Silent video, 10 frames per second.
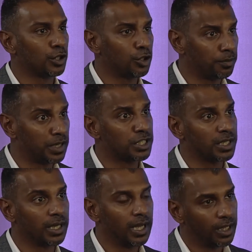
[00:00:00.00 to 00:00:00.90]
your
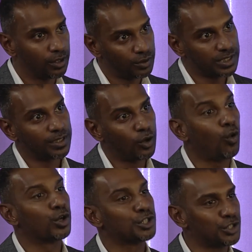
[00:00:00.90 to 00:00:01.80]
mission, those are the
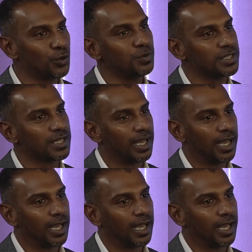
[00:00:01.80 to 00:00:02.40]
cornerstones.